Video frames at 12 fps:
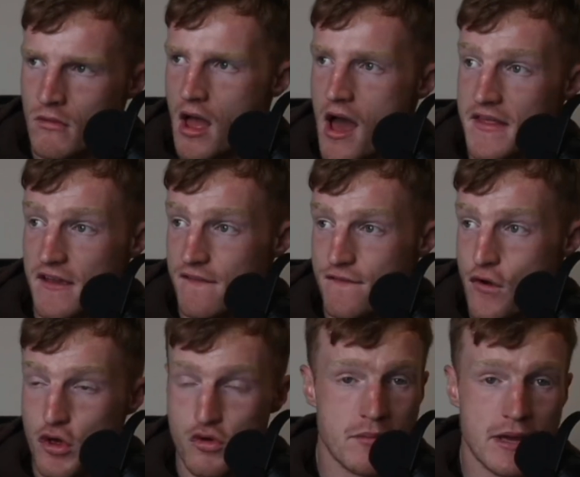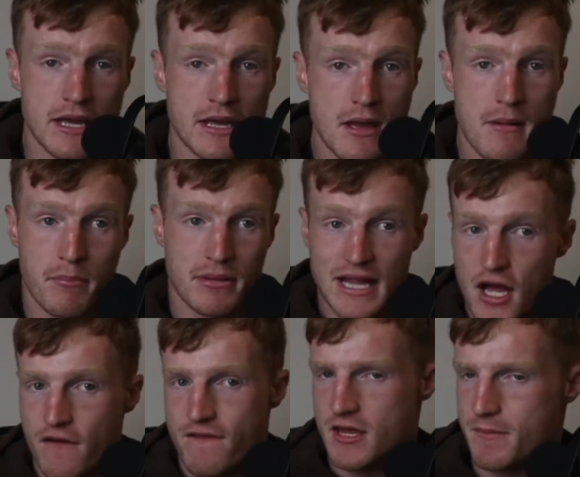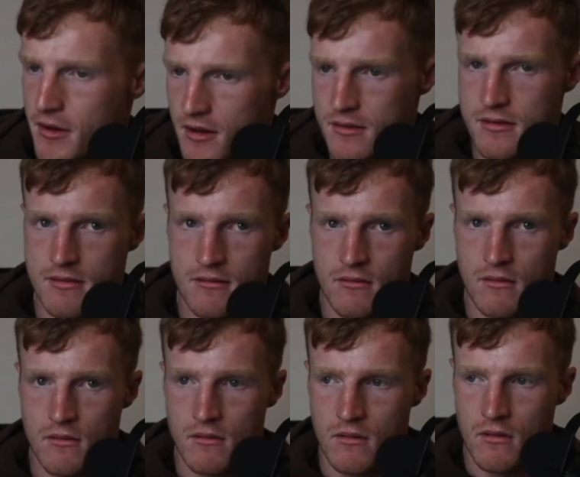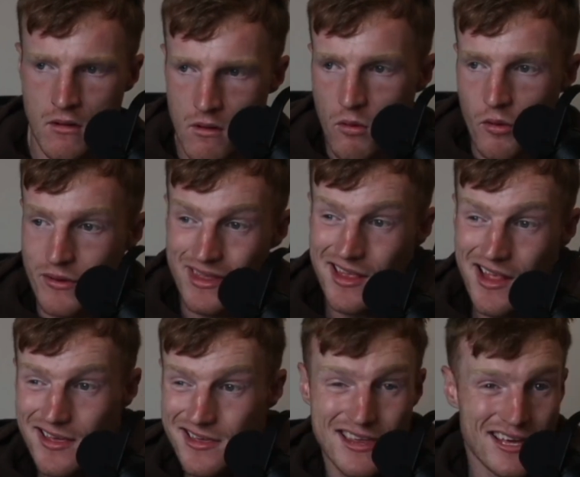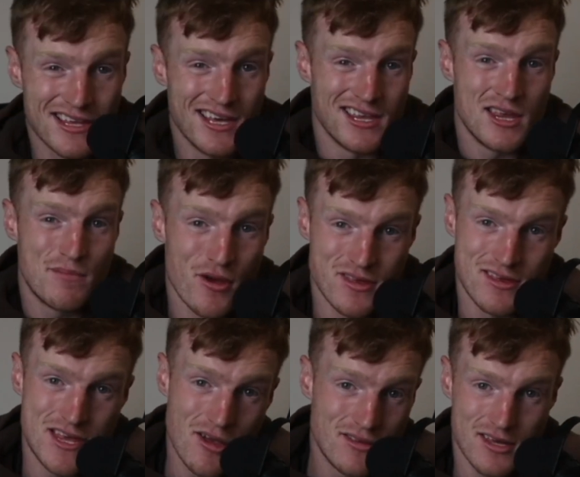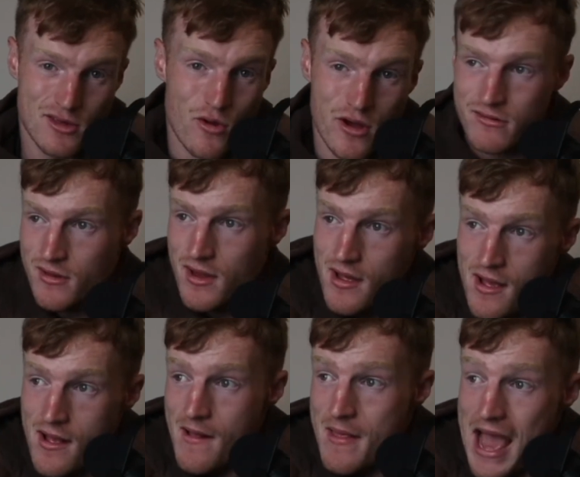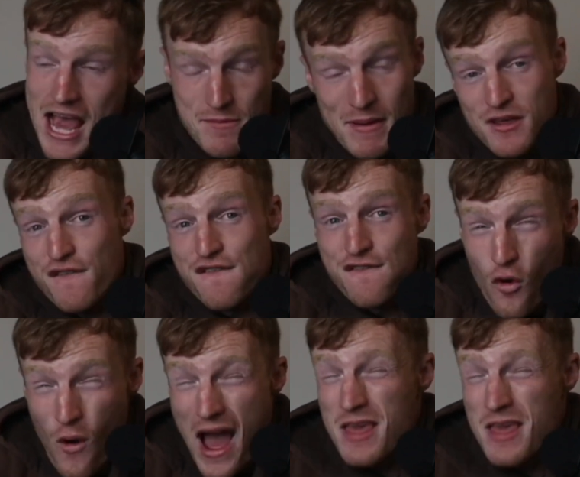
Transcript: I think first would be playoff experience. Well, in the last 6 years, this Boston Celtics squad has been to four